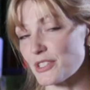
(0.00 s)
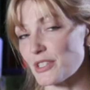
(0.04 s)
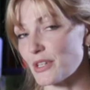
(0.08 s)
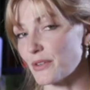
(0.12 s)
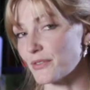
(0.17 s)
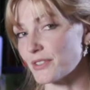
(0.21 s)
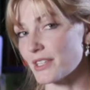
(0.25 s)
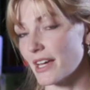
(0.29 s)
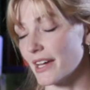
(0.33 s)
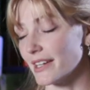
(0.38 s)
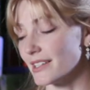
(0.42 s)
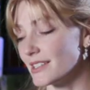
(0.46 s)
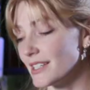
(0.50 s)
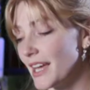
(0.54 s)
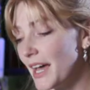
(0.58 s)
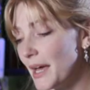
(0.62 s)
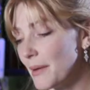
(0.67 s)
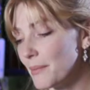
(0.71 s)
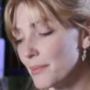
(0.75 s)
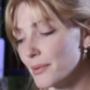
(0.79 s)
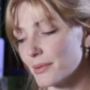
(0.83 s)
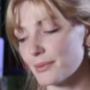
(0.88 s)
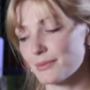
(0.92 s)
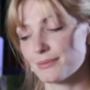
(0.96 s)
you've signed
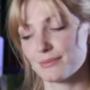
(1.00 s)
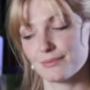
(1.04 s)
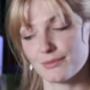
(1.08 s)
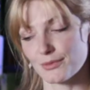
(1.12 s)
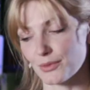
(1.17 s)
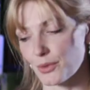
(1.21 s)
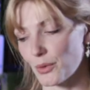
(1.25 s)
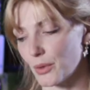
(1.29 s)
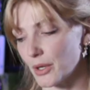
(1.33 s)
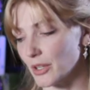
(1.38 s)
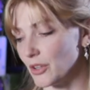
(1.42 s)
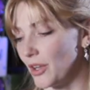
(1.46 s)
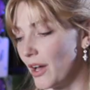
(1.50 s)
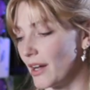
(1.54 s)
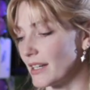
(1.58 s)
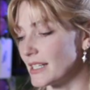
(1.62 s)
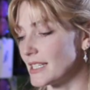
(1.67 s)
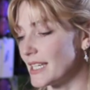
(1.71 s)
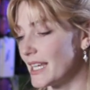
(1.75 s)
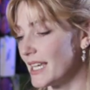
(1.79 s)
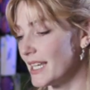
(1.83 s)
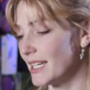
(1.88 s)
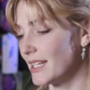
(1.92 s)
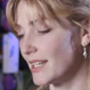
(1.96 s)
up or logged
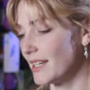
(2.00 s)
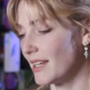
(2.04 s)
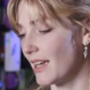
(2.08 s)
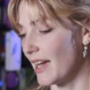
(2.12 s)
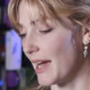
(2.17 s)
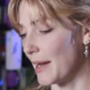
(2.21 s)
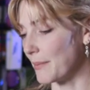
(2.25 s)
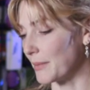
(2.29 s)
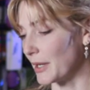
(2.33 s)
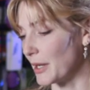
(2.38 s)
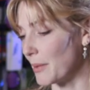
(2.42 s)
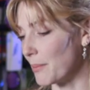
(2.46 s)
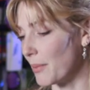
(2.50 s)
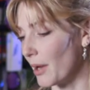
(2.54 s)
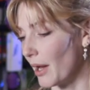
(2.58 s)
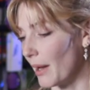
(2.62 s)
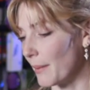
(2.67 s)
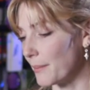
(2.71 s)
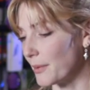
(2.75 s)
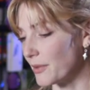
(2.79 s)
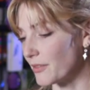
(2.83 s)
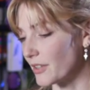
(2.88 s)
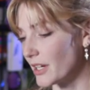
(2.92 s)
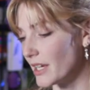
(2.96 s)
in, I'm going to
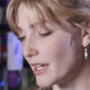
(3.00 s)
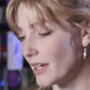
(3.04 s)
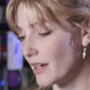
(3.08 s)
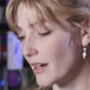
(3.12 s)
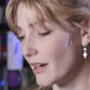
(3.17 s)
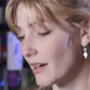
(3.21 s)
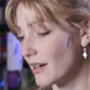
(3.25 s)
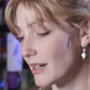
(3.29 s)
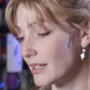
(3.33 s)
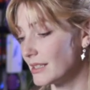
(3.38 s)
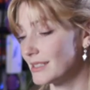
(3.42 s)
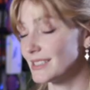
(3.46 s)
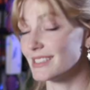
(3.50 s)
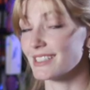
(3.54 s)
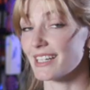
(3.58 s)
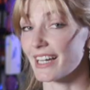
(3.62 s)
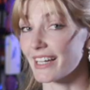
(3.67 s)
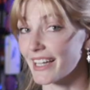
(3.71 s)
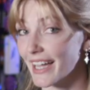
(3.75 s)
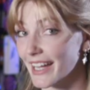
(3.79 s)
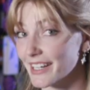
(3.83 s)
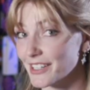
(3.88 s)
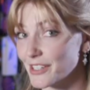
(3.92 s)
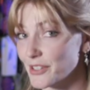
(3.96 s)
pop over here.
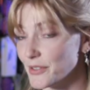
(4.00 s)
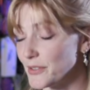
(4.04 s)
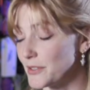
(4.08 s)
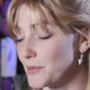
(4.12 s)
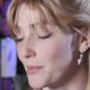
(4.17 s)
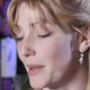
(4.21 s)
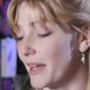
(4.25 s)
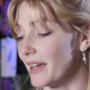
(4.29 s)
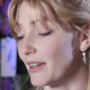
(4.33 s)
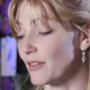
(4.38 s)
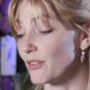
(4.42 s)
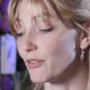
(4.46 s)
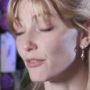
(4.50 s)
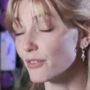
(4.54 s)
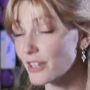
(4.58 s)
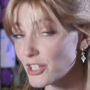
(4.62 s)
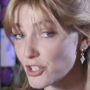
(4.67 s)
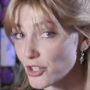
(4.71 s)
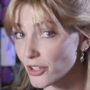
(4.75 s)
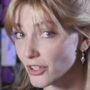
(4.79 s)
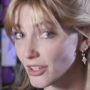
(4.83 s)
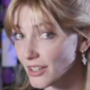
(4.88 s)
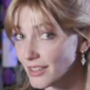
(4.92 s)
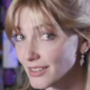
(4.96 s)
Again, use my
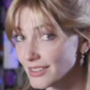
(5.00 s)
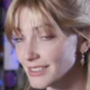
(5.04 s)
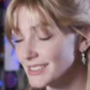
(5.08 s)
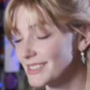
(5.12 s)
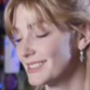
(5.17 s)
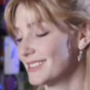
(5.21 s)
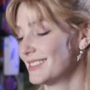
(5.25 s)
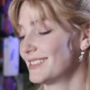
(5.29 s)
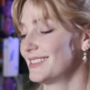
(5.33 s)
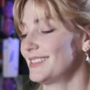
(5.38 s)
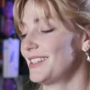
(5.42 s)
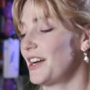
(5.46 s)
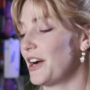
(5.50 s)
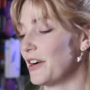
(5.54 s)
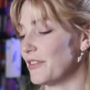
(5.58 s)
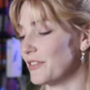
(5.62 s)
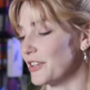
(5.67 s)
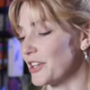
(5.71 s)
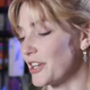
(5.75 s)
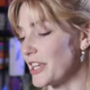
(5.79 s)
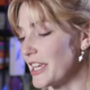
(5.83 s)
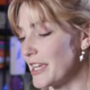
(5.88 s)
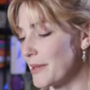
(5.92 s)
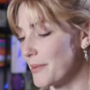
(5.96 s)
official
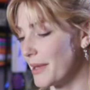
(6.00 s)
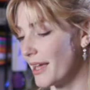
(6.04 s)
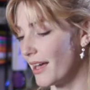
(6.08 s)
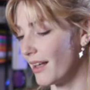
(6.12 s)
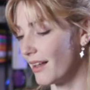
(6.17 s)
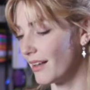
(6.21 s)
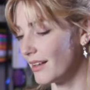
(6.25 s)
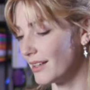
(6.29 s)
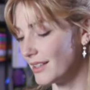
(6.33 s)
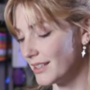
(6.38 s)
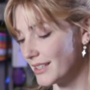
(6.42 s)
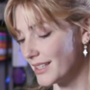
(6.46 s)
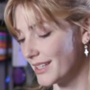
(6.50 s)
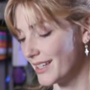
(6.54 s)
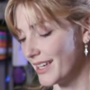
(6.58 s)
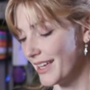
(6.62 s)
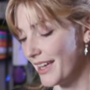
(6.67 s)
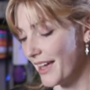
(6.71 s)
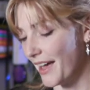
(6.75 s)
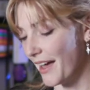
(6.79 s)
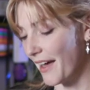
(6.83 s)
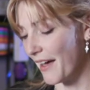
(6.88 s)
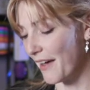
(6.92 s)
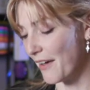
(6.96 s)
Harvard email.
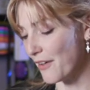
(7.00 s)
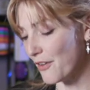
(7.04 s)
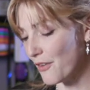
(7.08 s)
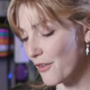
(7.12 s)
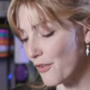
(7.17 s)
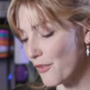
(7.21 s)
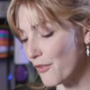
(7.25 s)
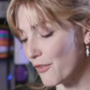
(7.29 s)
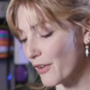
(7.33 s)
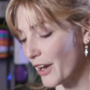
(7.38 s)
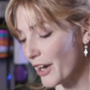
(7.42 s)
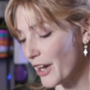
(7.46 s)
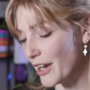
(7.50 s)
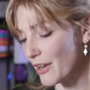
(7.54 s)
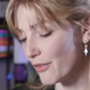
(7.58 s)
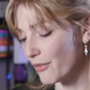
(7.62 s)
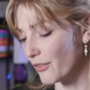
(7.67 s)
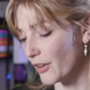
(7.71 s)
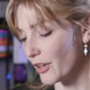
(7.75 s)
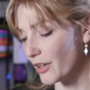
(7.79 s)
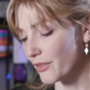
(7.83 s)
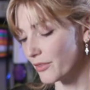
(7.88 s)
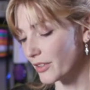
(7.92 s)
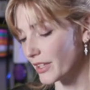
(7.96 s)
Very
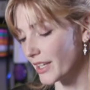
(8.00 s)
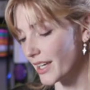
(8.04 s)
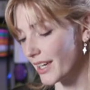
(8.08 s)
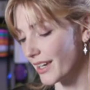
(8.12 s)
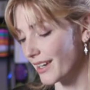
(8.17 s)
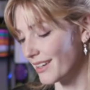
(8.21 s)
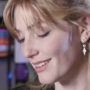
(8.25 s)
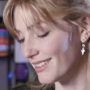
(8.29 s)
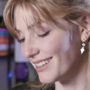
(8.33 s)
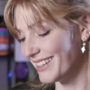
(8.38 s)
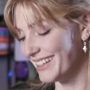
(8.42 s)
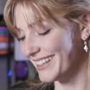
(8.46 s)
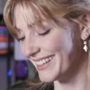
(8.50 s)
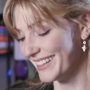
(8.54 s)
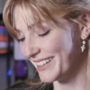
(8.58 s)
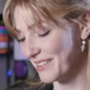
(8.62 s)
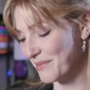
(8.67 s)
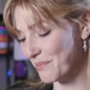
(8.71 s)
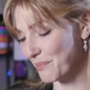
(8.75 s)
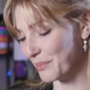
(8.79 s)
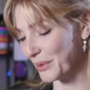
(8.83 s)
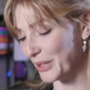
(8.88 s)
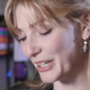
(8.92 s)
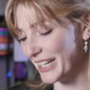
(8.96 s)
furtively
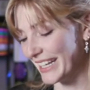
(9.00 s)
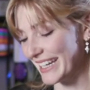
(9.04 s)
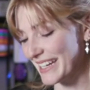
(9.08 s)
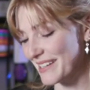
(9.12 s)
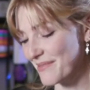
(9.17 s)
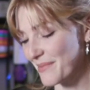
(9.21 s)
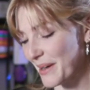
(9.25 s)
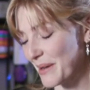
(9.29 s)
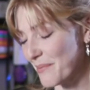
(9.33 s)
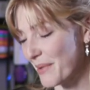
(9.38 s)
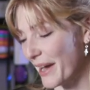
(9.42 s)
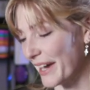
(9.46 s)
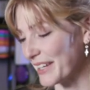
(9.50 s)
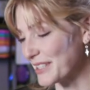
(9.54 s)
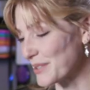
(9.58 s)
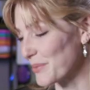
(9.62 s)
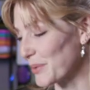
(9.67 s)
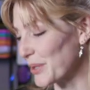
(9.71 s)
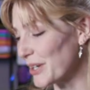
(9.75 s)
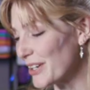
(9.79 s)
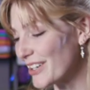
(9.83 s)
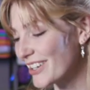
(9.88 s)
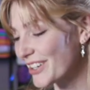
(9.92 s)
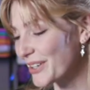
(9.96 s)
put in my
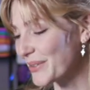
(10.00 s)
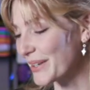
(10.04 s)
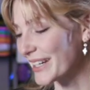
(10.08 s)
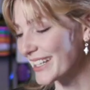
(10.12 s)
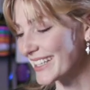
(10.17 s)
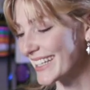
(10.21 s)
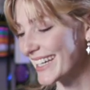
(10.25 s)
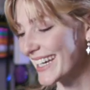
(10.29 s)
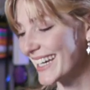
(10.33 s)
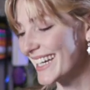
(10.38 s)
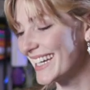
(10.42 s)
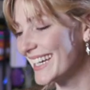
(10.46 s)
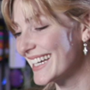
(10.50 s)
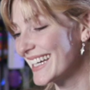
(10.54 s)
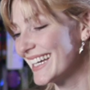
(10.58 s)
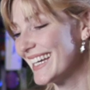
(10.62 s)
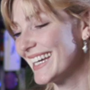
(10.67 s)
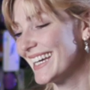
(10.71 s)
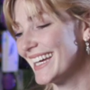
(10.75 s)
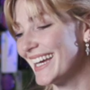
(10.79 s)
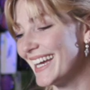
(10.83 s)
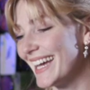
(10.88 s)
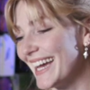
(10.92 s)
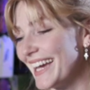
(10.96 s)
password quickly
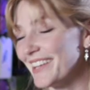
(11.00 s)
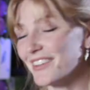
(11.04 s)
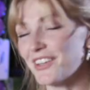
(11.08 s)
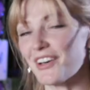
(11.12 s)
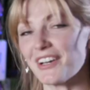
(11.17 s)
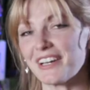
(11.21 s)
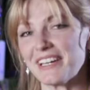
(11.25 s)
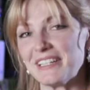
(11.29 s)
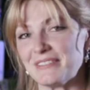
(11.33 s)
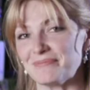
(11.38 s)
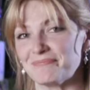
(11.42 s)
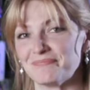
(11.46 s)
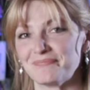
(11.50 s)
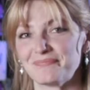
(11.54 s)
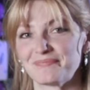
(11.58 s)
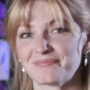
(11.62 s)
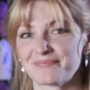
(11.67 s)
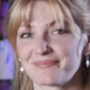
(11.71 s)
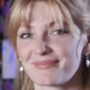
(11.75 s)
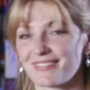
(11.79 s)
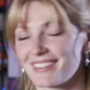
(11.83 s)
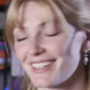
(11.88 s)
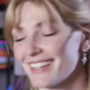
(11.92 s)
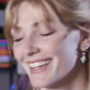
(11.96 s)
and log in.
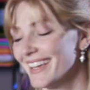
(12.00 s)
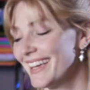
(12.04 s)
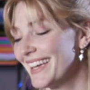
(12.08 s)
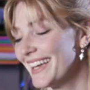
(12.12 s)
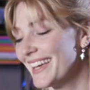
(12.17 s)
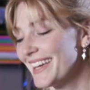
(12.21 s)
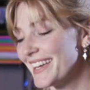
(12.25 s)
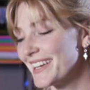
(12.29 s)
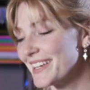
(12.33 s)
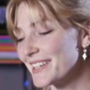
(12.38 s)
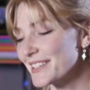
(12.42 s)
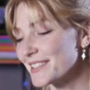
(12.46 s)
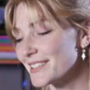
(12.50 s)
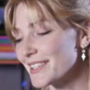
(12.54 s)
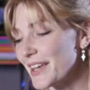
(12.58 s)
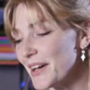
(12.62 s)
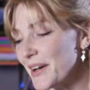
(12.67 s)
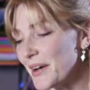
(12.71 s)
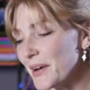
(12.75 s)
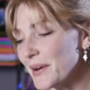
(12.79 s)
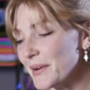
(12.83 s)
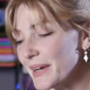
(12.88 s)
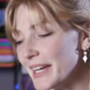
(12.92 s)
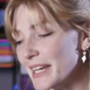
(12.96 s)

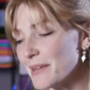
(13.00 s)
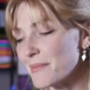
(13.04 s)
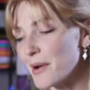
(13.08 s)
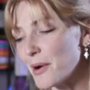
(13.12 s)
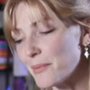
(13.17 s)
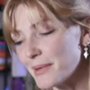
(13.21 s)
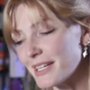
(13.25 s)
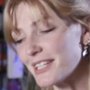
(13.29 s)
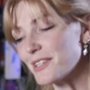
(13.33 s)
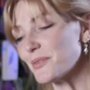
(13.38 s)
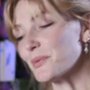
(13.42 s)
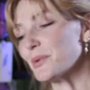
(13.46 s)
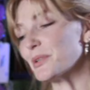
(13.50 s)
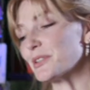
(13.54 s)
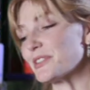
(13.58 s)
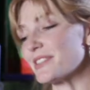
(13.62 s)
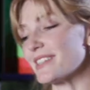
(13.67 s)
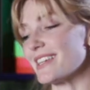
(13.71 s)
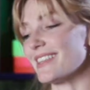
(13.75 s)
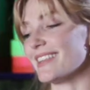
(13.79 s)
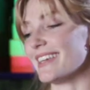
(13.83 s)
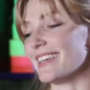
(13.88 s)
So in a moment, we'll see the